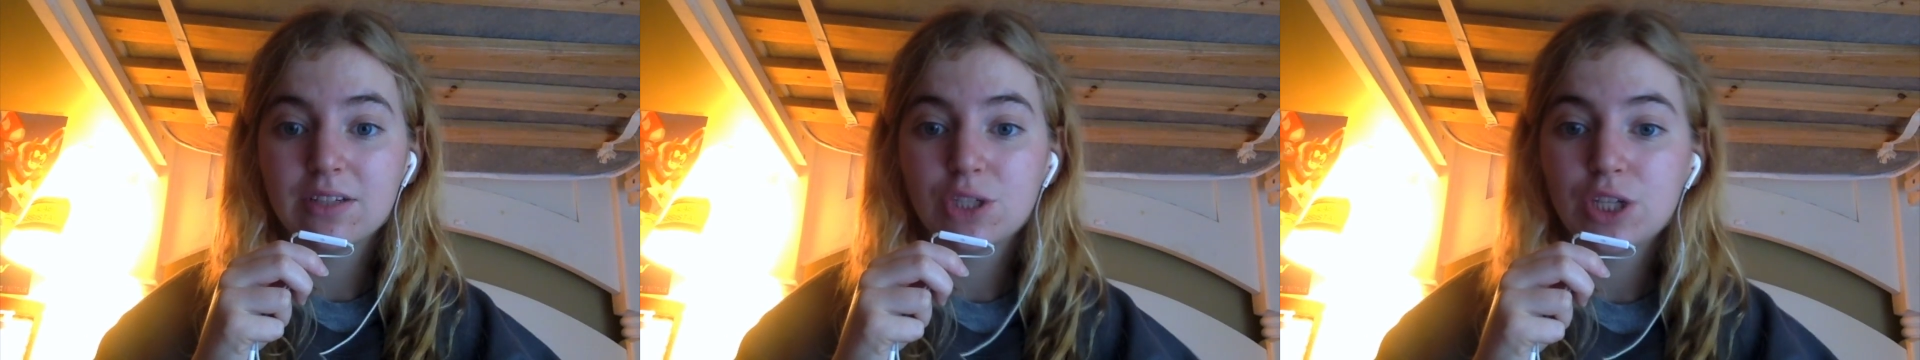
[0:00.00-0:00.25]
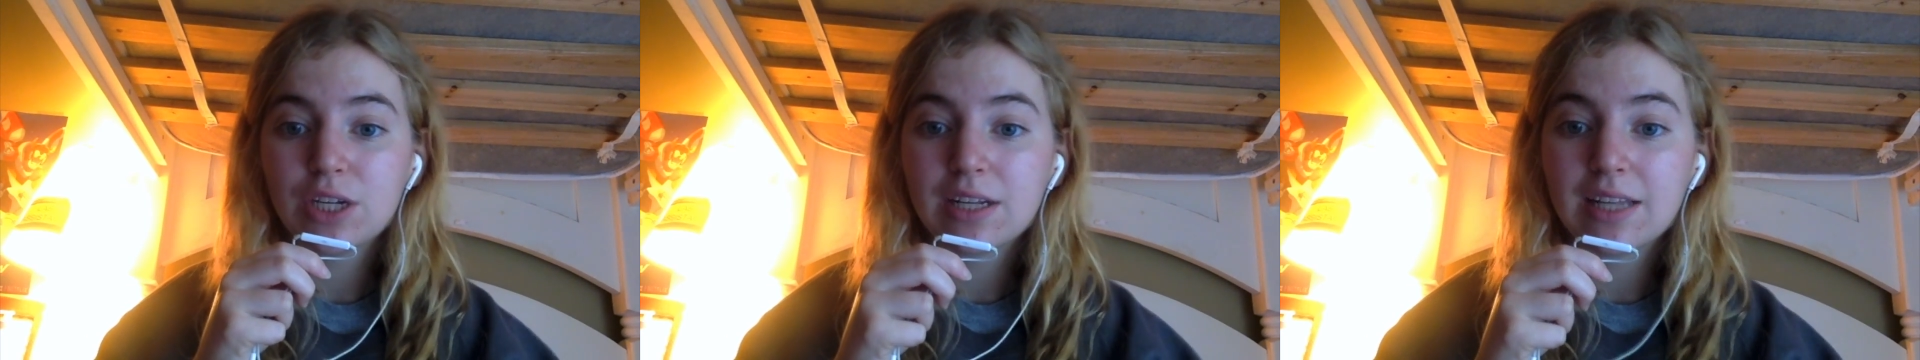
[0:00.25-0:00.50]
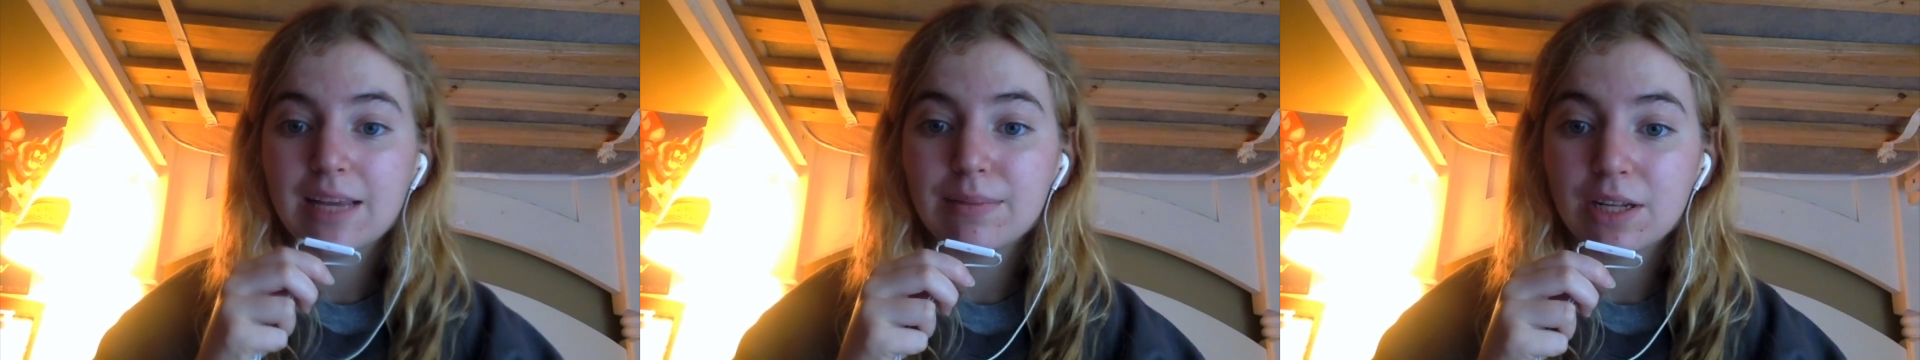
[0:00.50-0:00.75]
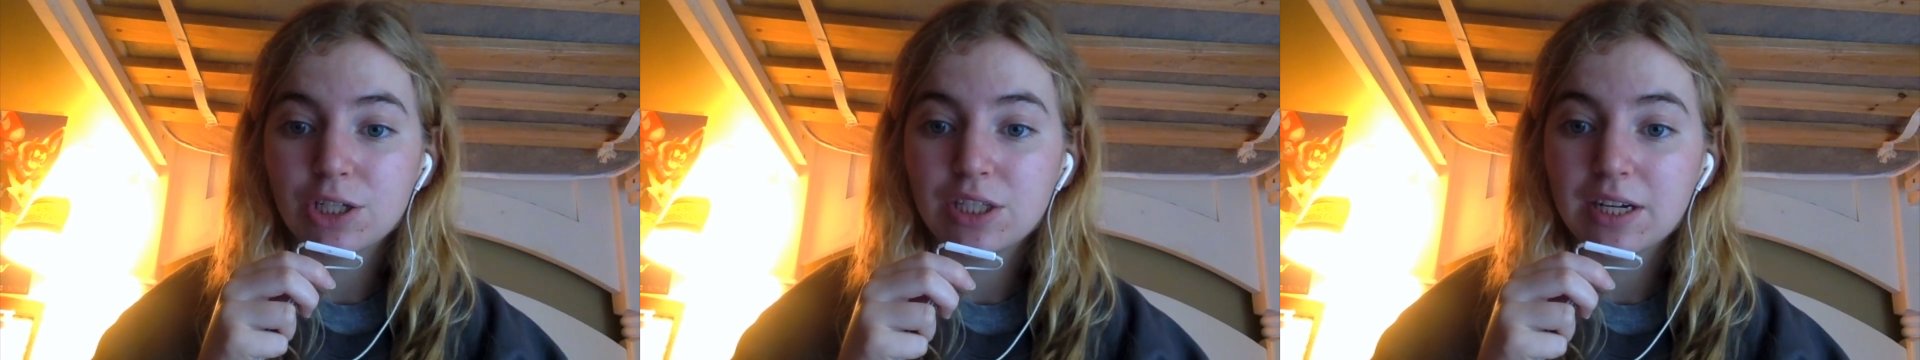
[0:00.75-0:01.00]
she claimed
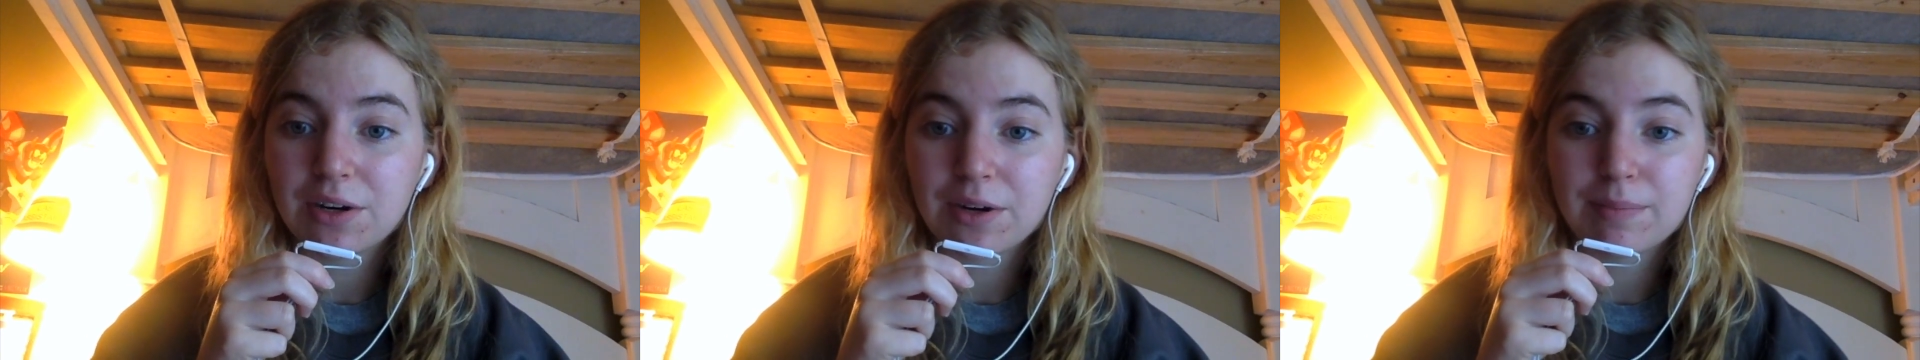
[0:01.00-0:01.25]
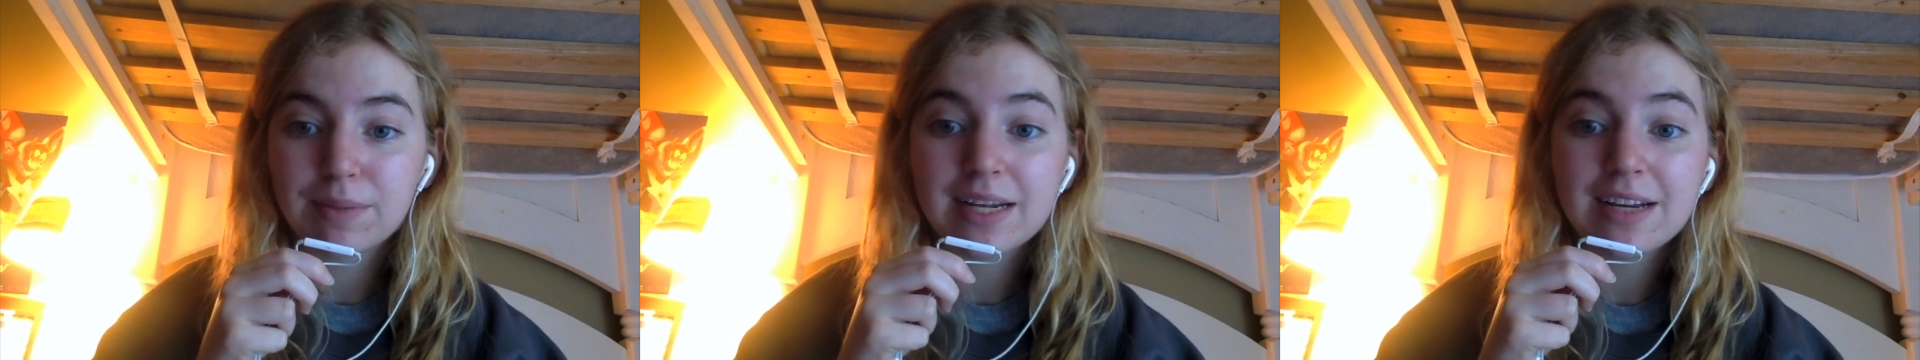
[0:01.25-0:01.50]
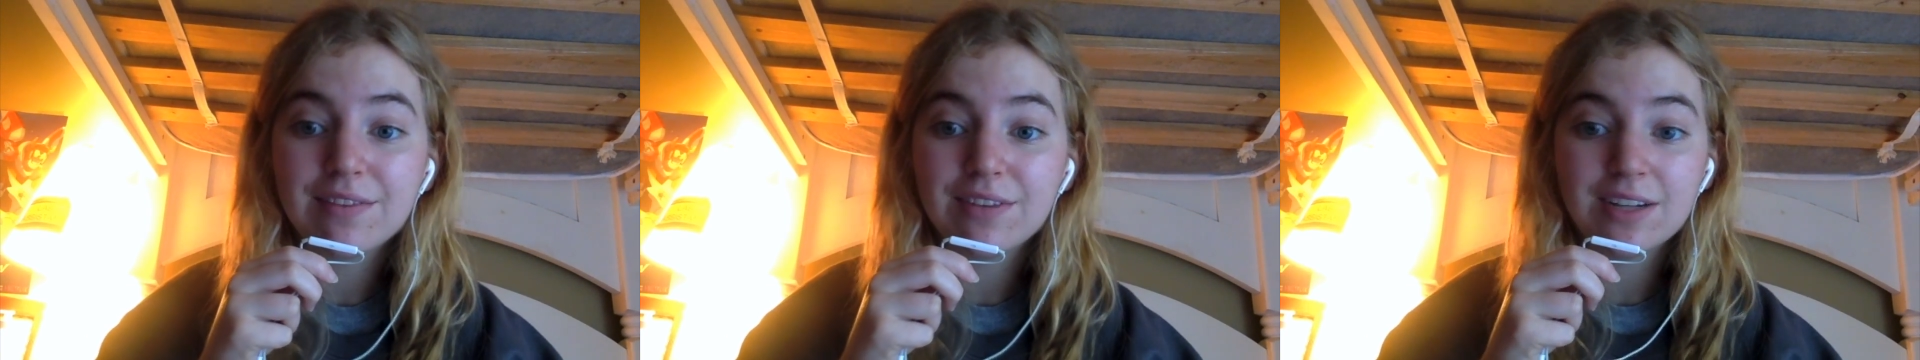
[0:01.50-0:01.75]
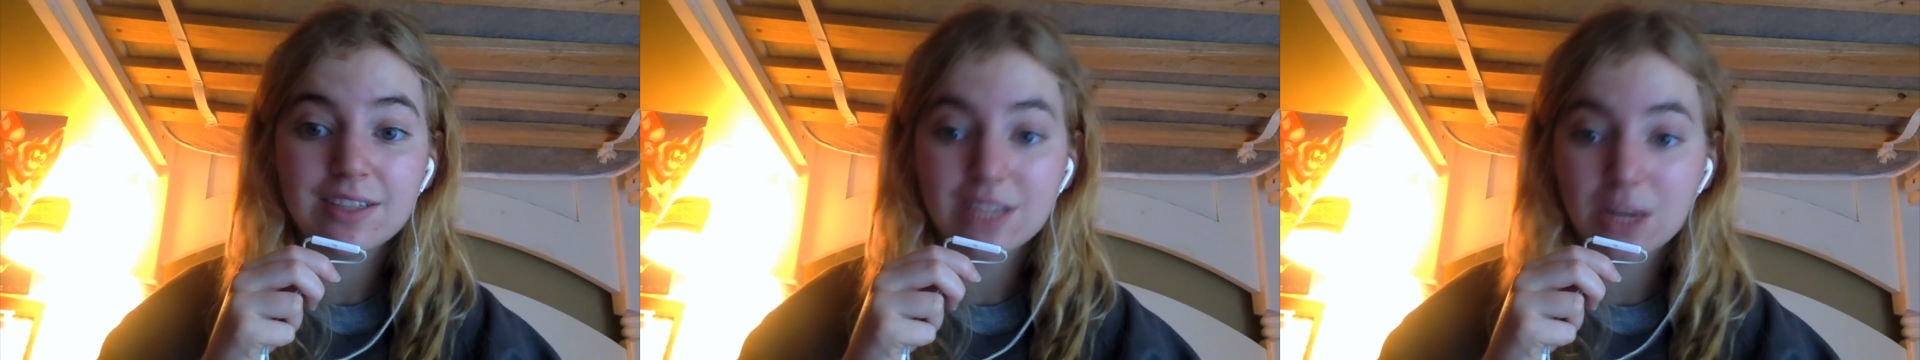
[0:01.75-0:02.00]
that she had heard plenty of
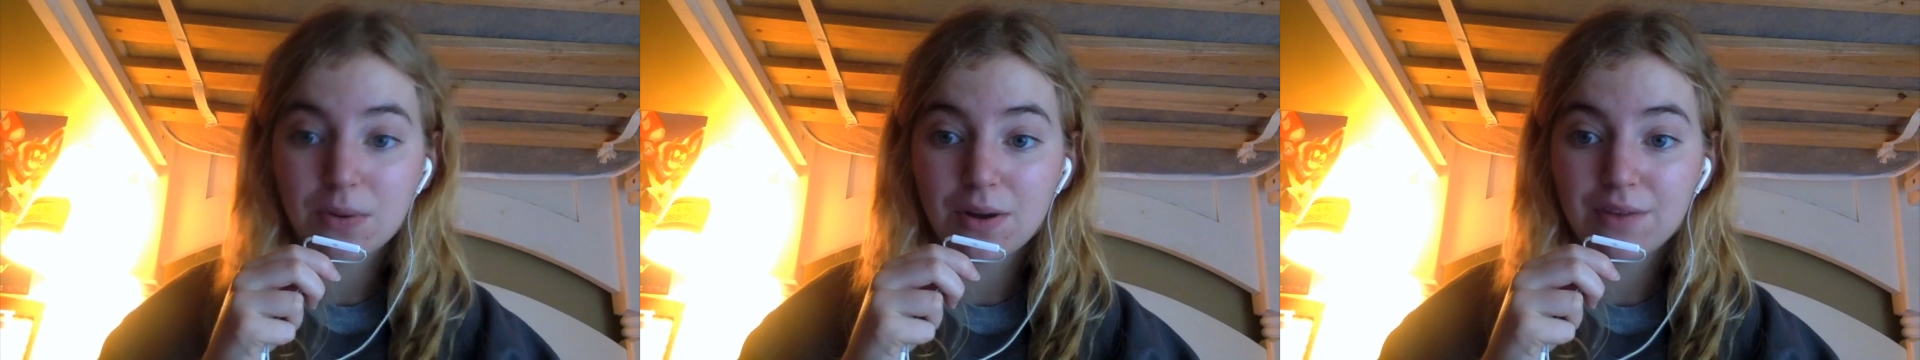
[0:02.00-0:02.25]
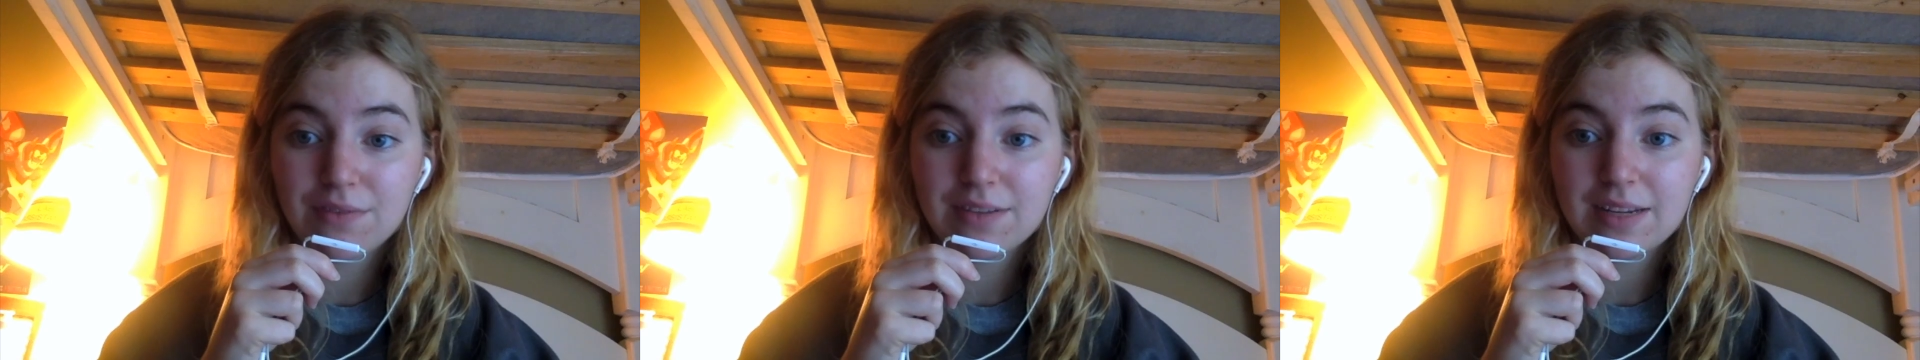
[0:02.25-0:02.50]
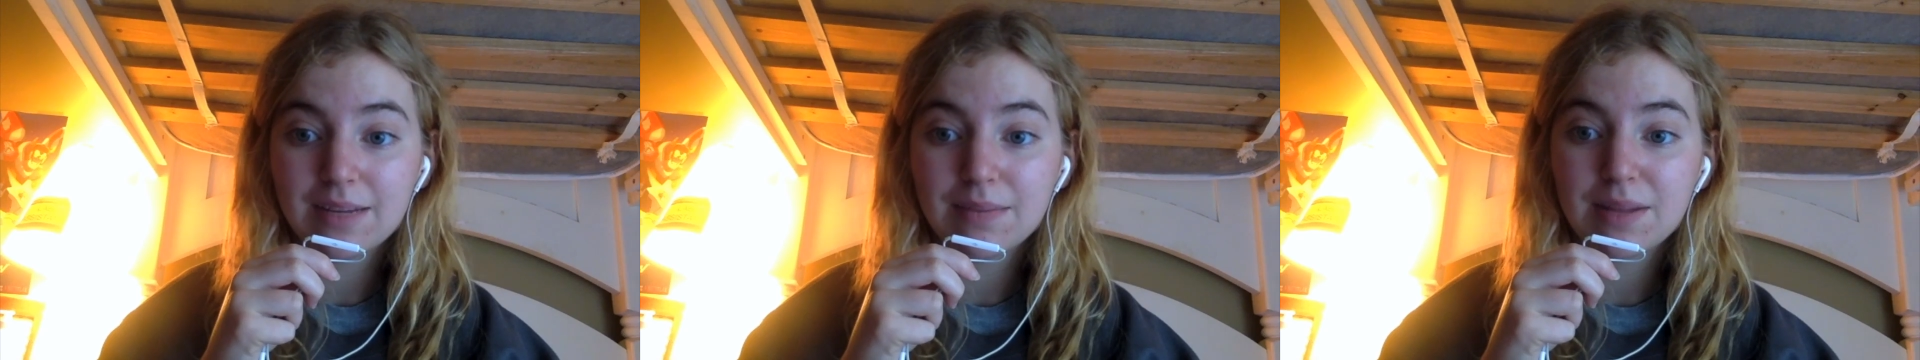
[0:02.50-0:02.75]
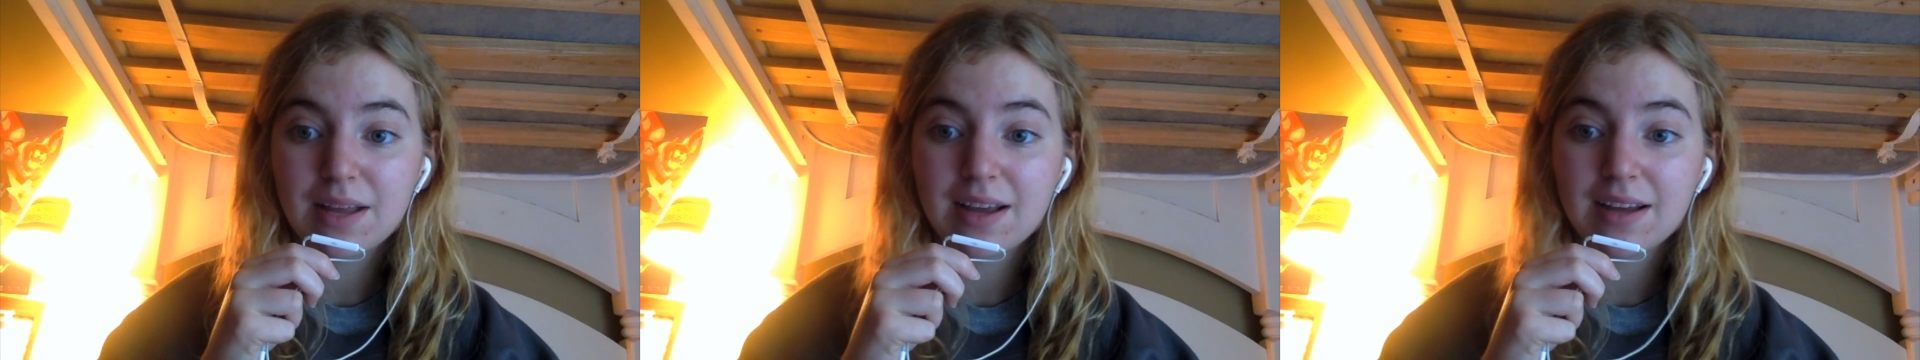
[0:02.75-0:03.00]
guns go off,
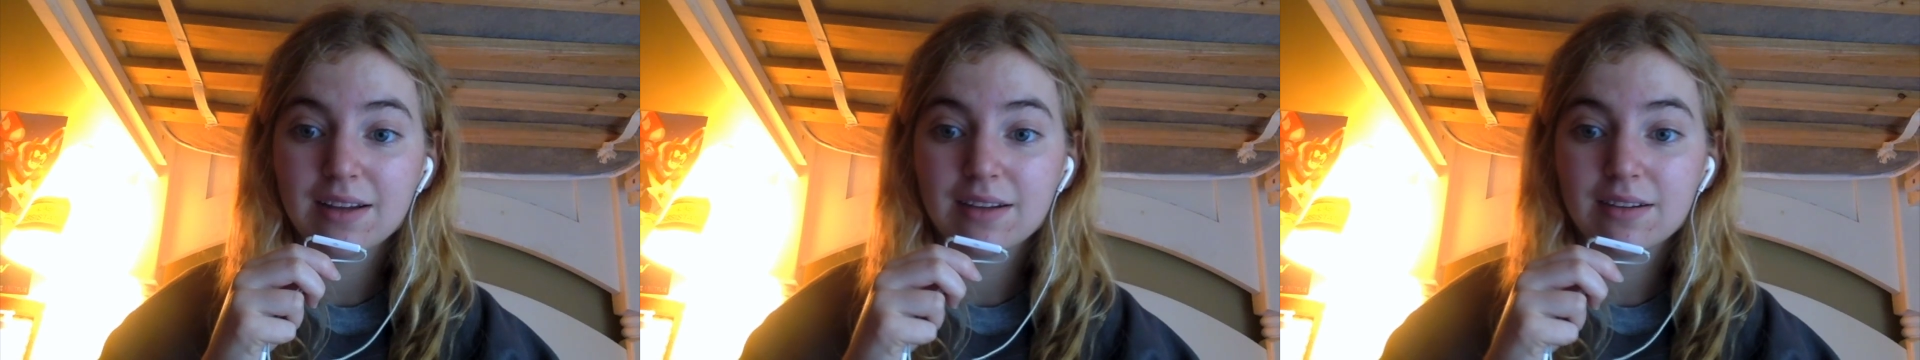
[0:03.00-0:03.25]
implying,